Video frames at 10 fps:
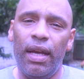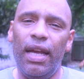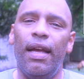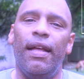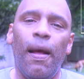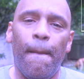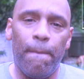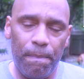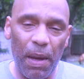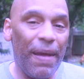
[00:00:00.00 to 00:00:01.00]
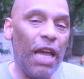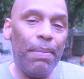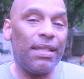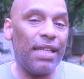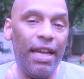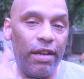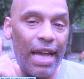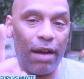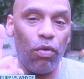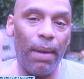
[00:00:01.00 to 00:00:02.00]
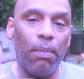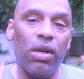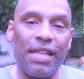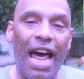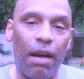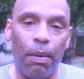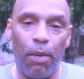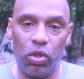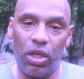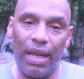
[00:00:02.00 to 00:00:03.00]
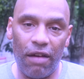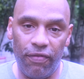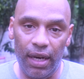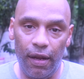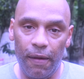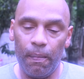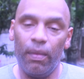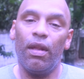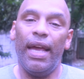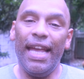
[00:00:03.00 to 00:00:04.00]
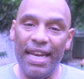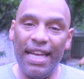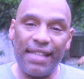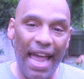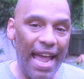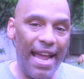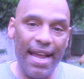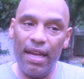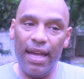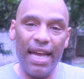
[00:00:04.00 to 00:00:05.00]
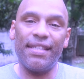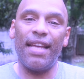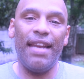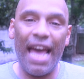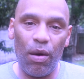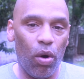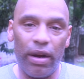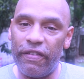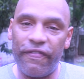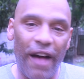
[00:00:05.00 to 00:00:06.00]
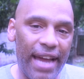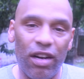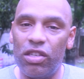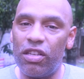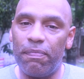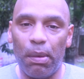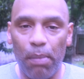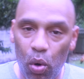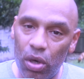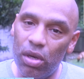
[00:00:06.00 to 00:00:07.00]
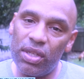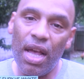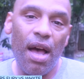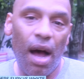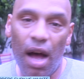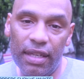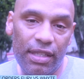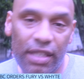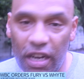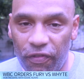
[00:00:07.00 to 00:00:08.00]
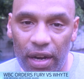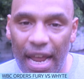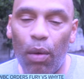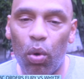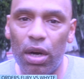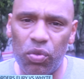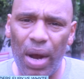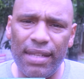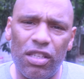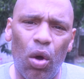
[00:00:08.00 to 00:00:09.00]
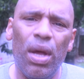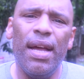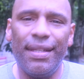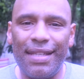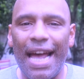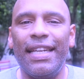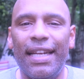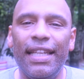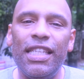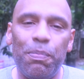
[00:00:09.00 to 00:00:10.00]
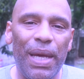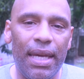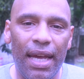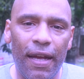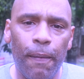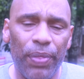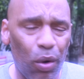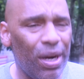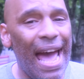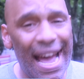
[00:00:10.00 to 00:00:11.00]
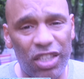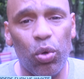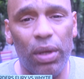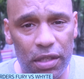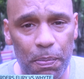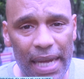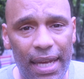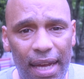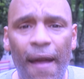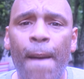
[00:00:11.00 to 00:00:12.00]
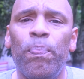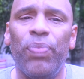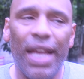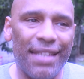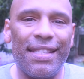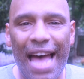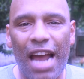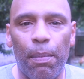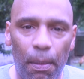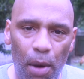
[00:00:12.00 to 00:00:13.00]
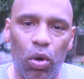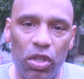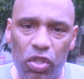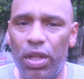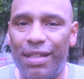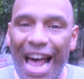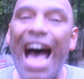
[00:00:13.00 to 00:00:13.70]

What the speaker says: the PBC, you got to remember, is not a promotional outfit. It is a network of fighters, of promoters, different networks, right? So technically speaking, or in actual speaking, it's not a promoter. So the